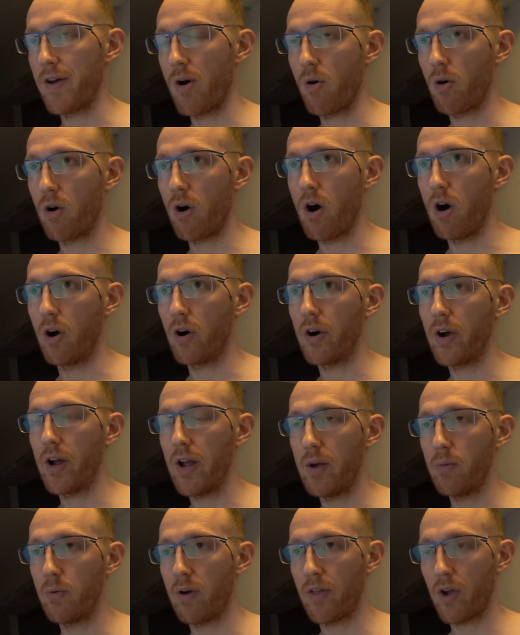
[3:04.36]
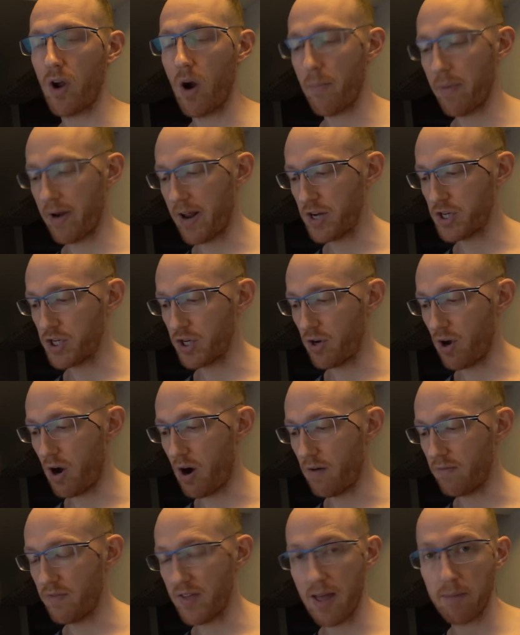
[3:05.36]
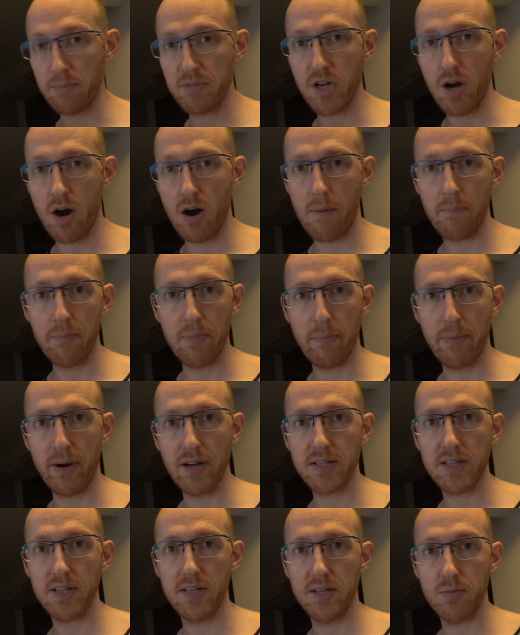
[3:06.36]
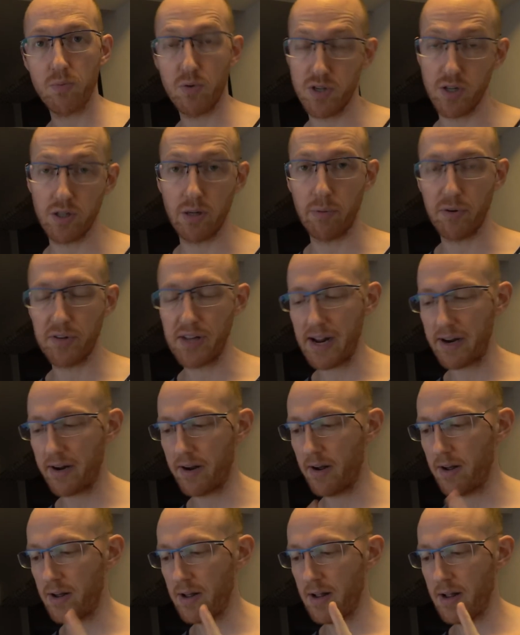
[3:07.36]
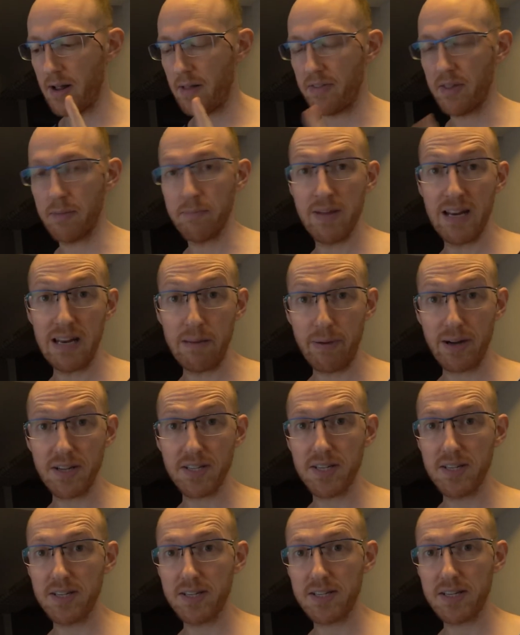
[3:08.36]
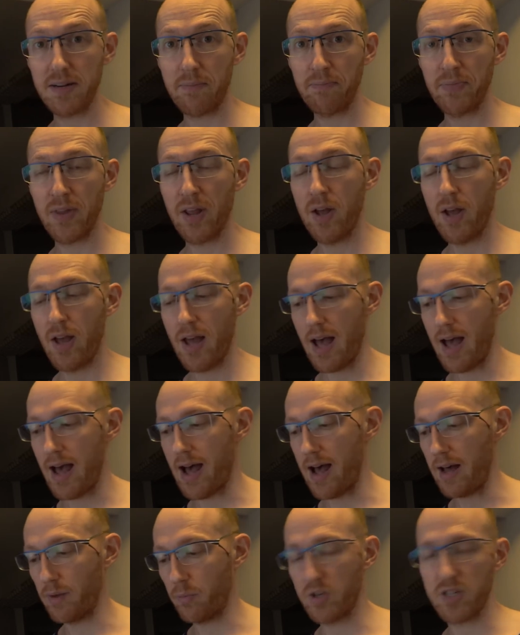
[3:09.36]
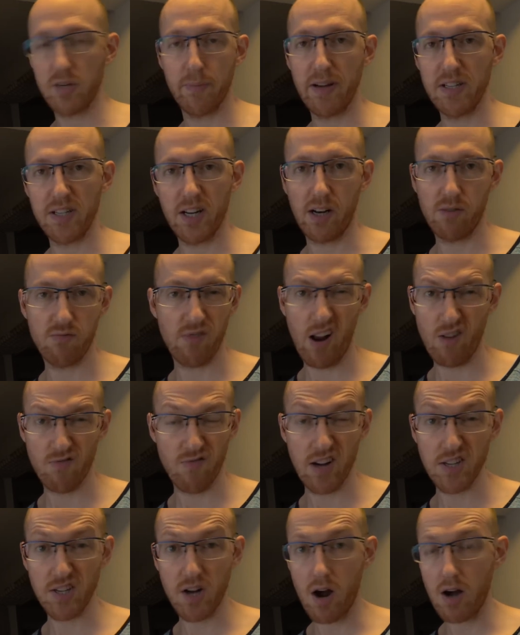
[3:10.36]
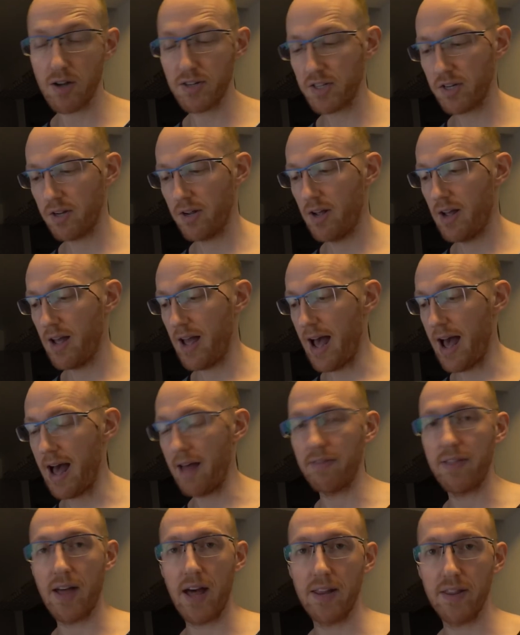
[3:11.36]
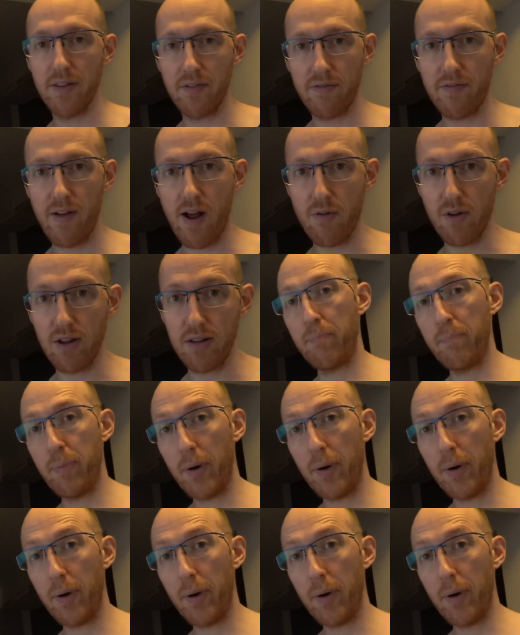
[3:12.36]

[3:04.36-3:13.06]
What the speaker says: Hong Kong with a combination of the MTR buses, which are double-decker, the minibuses, and which are basically like race cars, and then the ferry.